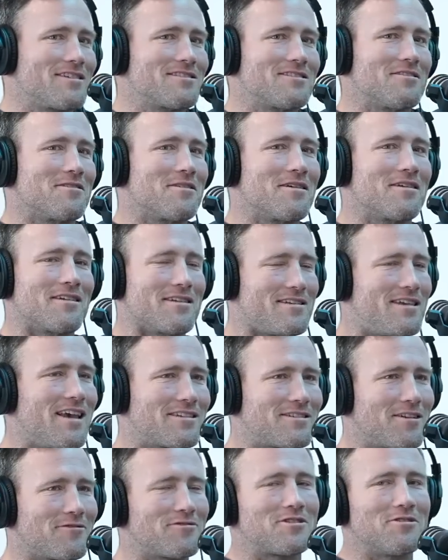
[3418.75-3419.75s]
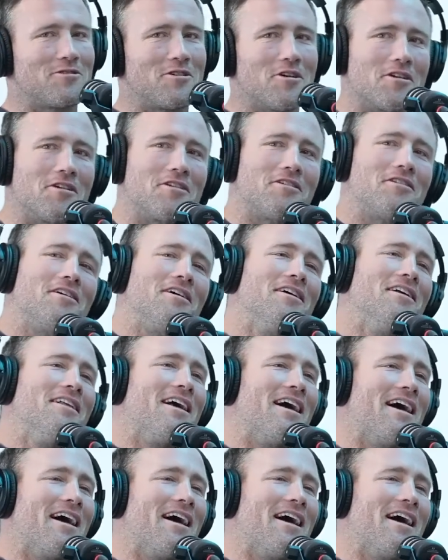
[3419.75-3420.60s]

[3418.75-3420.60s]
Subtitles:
past her thinking, yes, I've still got it.